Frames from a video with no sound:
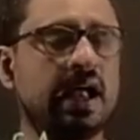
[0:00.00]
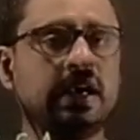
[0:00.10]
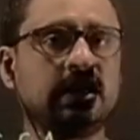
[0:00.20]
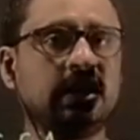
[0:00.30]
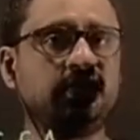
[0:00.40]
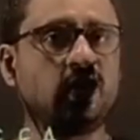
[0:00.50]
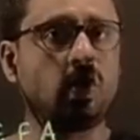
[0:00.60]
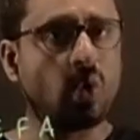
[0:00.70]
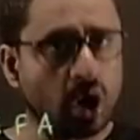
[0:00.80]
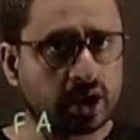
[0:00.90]
And
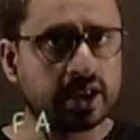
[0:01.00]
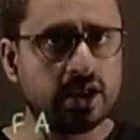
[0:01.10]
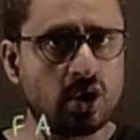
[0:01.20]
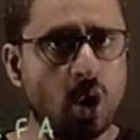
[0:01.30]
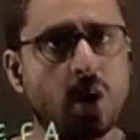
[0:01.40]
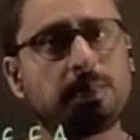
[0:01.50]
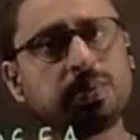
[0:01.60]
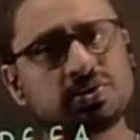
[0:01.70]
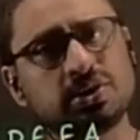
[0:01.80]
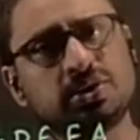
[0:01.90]
if you are walking
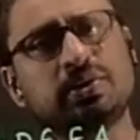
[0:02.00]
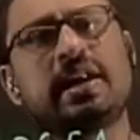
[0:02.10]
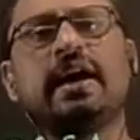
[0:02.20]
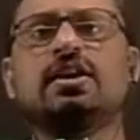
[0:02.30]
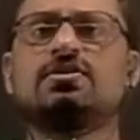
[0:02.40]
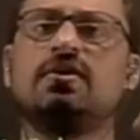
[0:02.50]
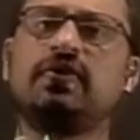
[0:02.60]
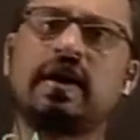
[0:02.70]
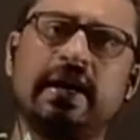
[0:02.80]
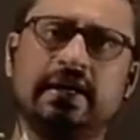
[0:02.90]
opposite to the
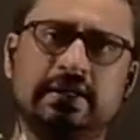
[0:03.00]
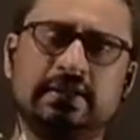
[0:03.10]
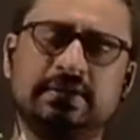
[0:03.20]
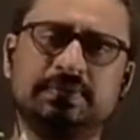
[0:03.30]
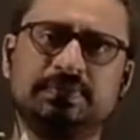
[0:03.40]
direction of the current,